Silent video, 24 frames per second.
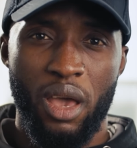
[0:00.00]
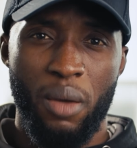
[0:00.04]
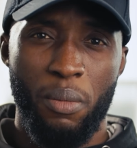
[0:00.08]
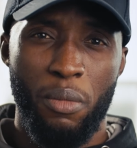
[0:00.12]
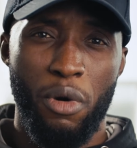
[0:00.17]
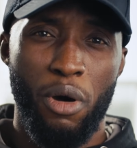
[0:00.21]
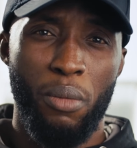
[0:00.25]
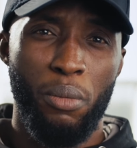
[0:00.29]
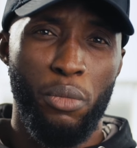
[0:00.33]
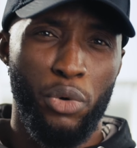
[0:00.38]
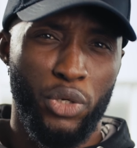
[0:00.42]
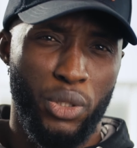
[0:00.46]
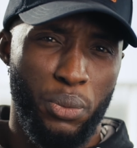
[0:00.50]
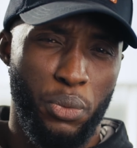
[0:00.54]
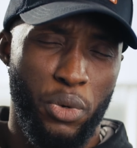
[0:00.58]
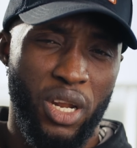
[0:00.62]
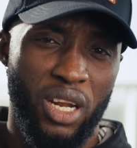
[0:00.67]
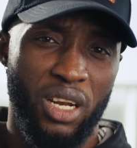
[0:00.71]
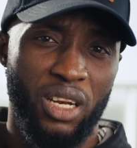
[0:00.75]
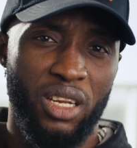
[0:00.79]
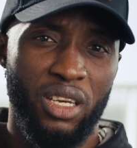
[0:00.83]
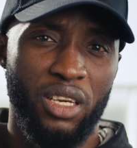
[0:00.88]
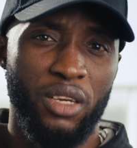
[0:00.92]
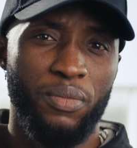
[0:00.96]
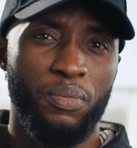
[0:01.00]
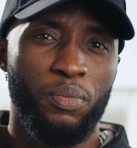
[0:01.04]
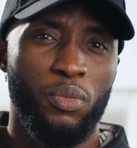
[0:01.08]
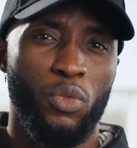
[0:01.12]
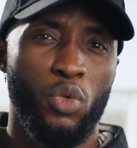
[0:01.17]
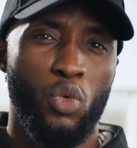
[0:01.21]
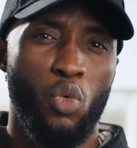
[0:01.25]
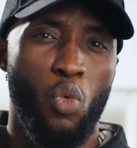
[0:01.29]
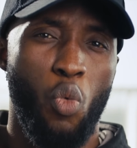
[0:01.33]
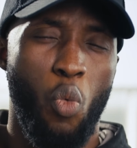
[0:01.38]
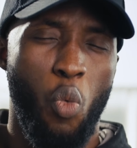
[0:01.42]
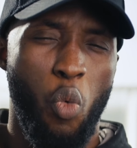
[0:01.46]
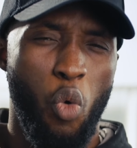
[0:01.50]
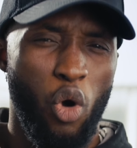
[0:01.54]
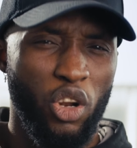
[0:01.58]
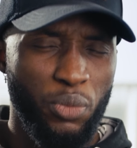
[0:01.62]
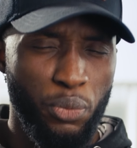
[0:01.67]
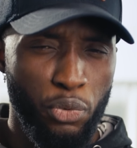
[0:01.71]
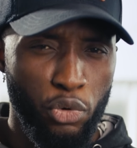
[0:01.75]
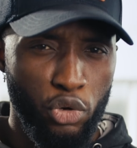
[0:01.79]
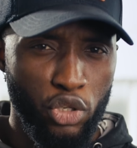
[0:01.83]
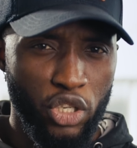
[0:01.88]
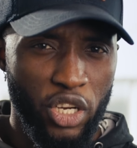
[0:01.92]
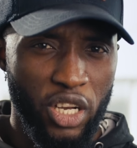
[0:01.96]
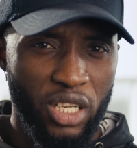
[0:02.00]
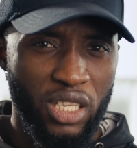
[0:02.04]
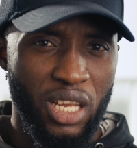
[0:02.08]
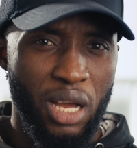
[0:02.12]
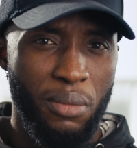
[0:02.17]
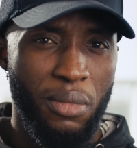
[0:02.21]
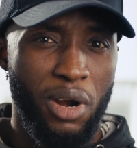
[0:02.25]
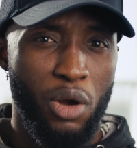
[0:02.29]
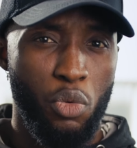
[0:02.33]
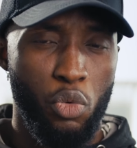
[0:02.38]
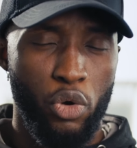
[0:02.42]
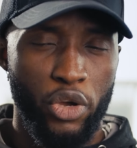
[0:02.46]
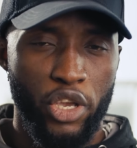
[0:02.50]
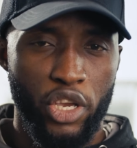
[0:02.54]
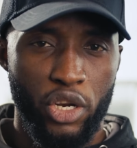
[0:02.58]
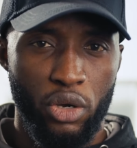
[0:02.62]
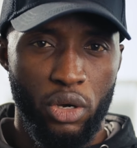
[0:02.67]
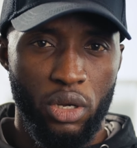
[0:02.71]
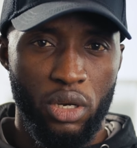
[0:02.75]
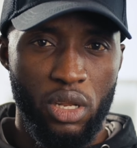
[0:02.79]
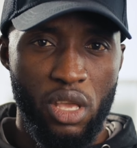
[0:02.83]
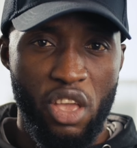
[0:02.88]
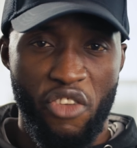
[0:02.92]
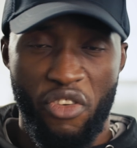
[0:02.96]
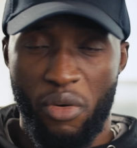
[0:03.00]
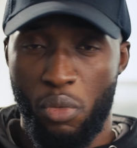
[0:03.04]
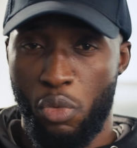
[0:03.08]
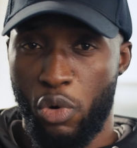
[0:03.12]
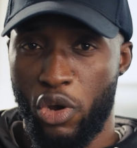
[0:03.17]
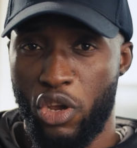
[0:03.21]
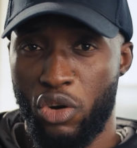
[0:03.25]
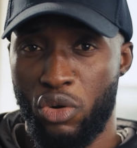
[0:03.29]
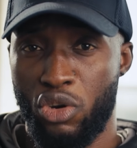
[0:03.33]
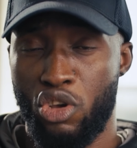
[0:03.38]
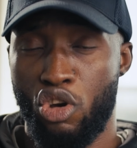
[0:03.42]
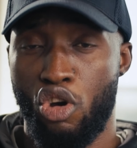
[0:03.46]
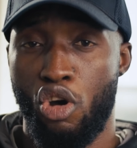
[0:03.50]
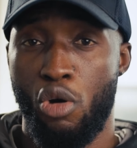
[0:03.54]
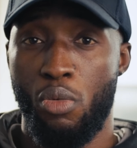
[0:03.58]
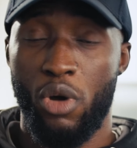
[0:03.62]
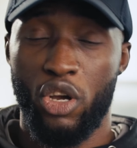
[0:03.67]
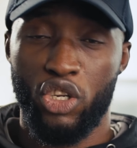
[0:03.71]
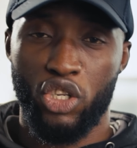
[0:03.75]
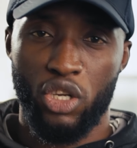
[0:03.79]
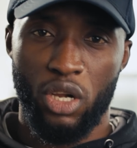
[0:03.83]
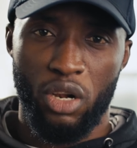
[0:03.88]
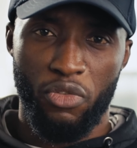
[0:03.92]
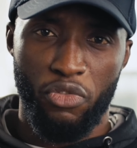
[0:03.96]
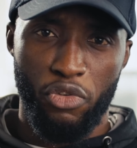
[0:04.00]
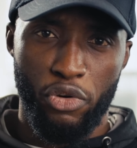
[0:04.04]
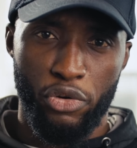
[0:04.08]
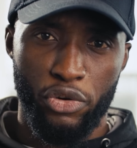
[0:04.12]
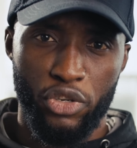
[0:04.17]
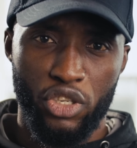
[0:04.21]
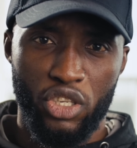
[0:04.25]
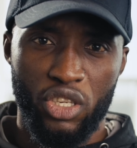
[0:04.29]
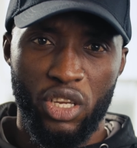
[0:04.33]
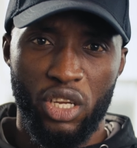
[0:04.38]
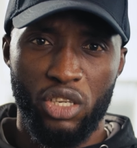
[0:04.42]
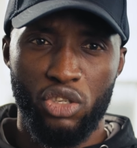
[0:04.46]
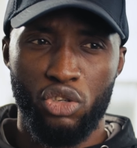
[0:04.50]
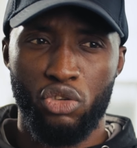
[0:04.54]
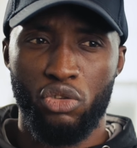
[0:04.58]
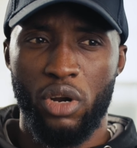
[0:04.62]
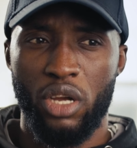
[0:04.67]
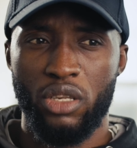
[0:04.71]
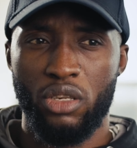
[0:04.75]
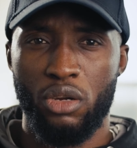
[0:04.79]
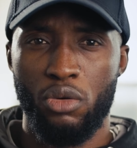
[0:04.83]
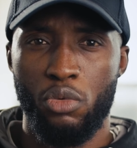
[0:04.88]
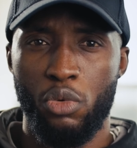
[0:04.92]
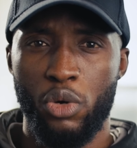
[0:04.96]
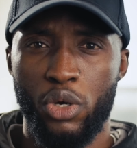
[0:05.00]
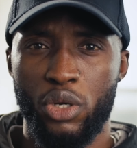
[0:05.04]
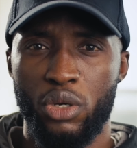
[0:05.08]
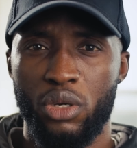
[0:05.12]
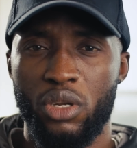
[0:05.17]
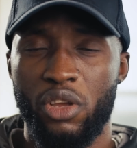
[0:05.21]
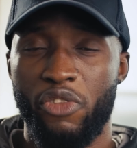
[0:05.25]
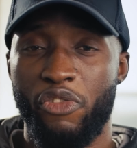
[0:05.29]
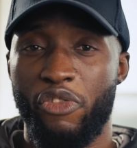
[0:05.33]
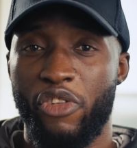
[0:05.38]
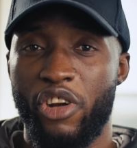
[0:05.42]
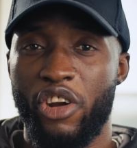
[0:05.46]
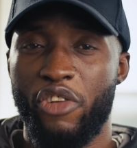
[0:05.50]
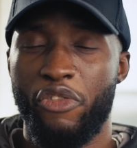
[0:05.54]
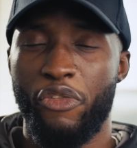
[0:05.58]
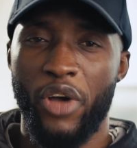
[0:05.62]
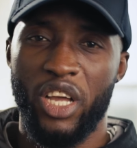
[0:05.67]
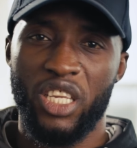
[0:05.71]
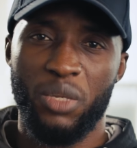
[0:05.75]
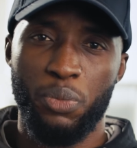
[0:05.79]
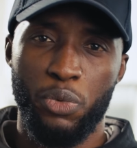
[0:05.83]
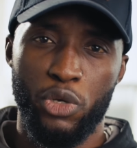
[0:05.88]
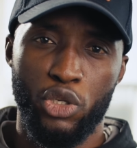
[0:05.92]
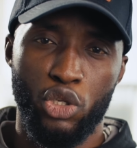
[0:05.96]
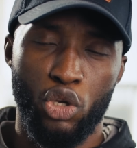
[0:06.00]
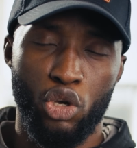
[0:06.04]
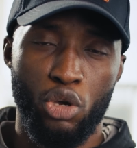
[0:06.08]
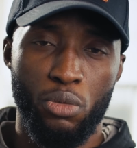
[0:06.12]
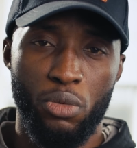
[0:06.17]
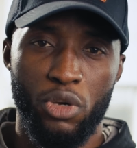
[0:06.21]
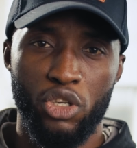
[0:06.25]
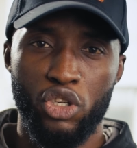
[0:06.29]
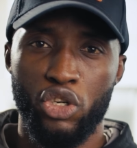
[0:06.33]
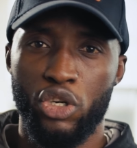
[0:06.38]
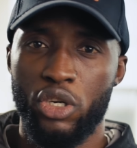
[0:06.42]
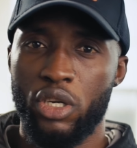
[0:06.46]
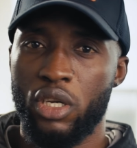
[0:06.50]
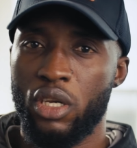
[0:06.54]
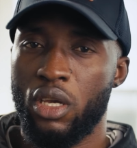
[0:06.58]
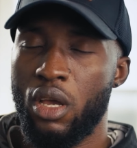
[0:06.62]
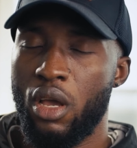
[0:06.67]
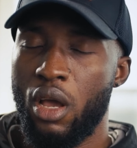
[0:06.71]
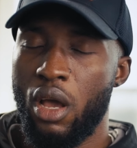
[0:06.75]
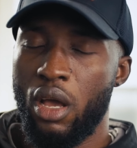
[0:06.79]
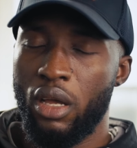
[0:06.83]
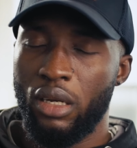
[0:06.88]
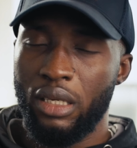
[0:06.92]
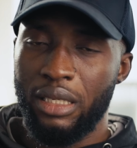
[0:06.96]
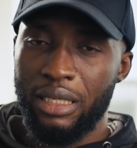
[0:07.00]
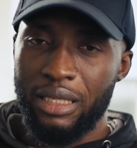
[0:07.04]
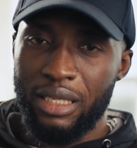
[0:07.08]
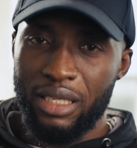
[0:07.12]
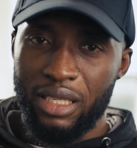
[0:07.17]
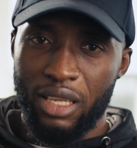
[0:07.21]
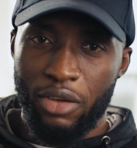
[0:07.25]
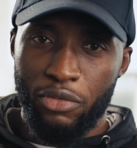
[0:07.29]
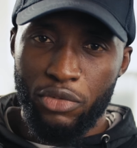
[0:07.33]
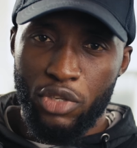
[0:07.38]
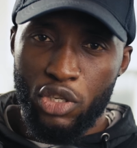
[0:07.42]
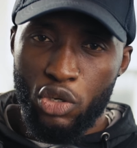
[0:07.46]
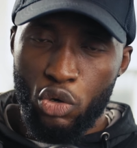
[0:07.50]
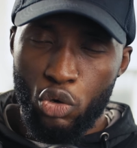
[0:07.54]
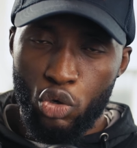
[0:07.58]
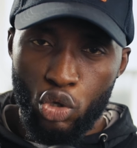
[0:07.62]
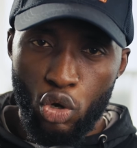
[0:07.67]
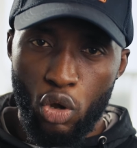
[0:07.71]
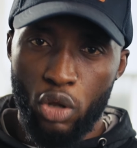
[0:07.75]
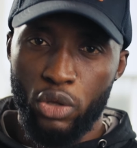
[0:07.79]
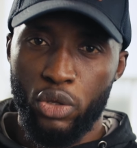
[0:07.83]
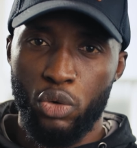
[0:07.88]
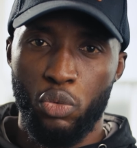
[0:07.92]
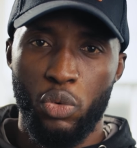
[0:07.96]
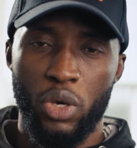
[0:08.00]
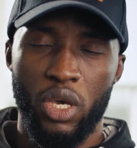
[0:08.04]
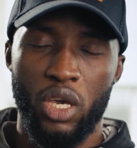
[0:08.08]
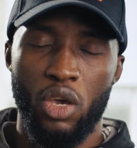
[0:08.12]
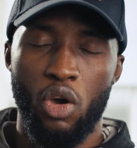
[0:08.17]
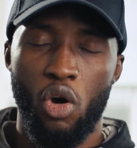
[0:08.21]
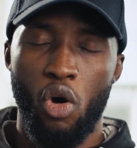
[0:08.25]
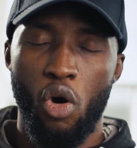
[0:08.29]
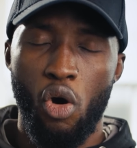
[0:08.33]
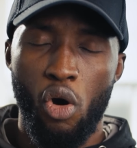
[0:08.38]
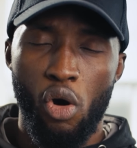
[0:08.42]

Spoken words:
But most importantly, what project am I working on? If I'm working on a commercial, for instance, right, I'm working on a very fast-paced documentary, the C70 goes all the way.